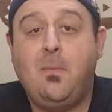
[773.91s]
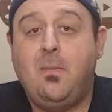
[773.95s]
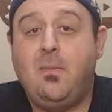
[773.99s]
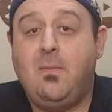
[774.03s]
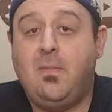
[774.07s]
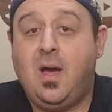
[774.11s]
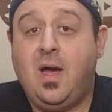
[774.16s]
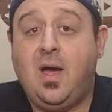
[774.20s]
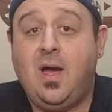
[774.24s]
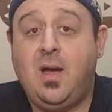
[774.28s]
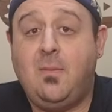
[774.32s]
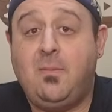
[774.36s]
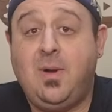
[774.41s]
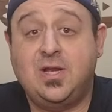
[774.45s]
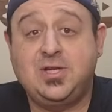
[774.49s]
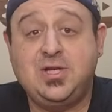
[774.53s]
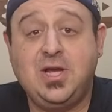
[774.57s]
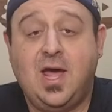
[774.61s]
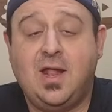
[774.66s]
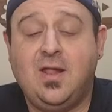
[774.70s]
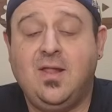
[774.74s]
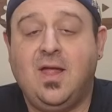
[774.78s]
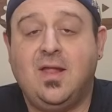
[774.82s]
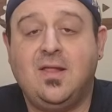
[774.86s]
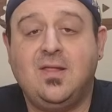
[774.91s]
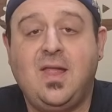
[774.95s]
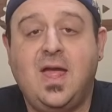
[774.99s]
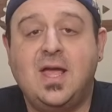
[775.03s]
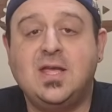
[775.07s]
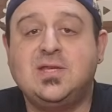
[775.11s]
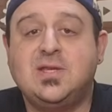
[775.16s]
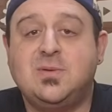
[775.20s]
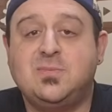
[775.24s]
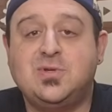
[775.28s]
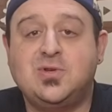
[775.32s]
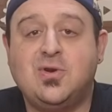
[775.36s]
my channel a like,
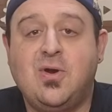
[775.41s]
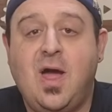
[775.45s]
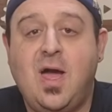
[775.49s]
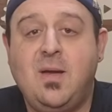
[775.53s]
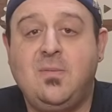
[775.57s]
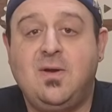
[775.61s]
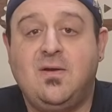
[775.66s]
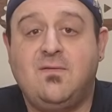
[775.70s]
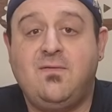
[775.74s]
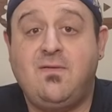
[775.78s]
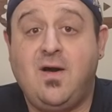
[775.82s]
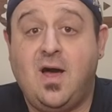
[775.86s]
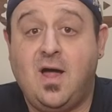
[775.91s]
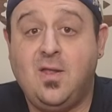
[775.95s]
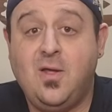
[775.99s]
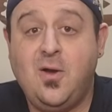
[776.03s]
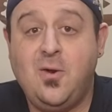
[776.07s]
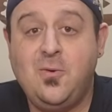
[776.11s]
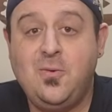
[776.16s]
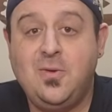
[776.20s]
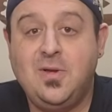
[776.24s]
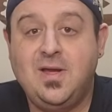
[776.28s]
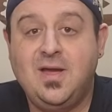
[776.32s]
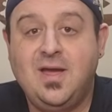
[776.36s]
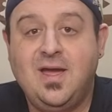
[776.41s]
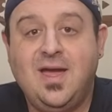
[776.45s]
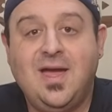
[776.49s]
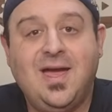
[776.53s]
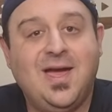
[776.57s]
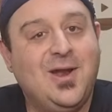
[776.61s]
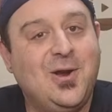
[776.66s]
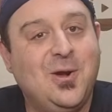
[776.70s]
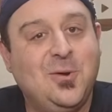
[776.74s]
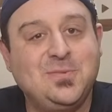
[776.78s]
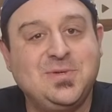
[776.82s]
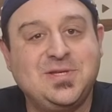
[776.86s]
subscribe, and a follow,
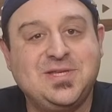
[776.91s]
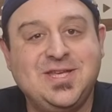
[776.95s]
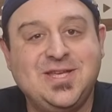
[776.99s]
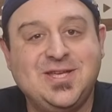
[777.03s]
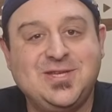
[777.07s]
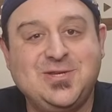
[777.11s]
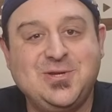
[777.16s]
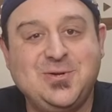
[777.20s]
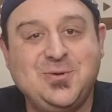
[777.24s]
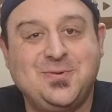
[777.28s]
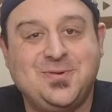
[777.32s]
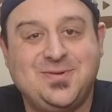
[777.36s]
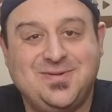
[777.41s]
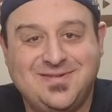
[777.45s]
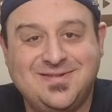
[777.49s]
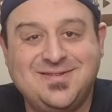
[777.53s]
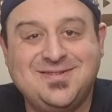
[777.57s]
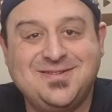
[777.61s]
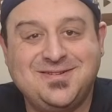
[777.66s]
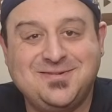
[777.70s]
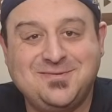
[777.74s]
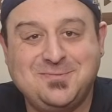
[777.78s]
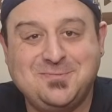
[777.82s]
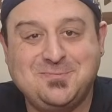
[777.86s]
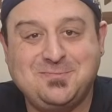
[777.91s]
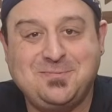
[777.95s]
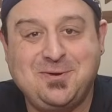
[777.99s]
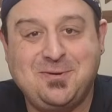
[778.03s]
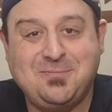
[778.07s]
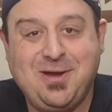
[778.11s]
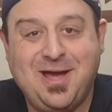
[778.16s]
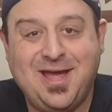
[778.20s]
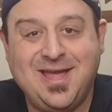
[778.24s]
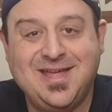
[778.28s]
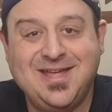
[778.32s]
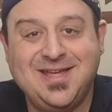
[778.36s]
and hope to see you soon.
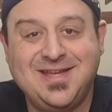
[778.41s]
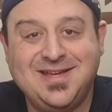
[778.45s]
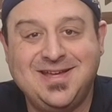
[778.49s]
Bye-bye.